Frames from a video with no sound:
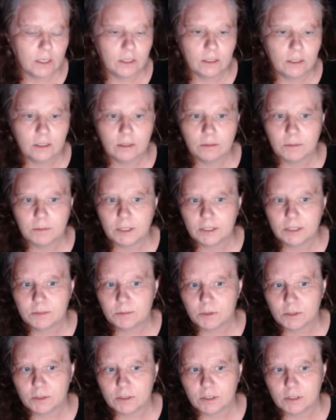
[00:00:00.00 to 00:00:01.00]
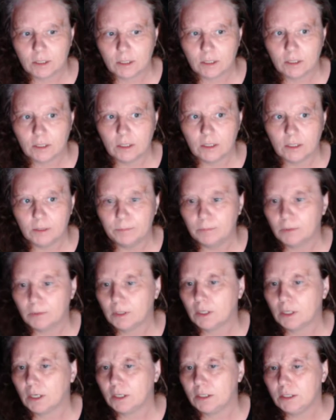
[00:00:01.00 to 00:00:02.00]
kilobytes per second.
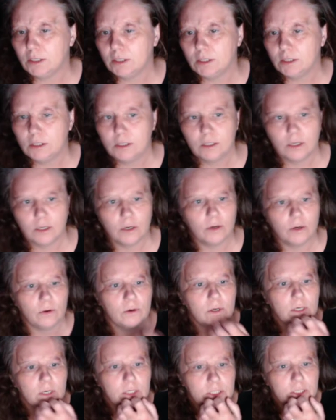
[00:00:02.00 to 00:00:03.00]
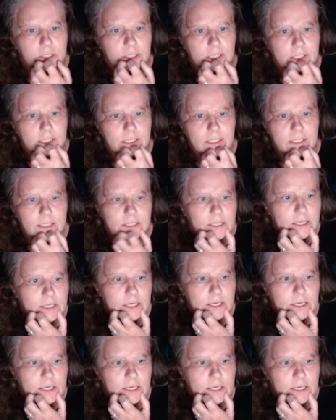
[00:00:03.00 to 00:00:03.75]
Now I did go and adjust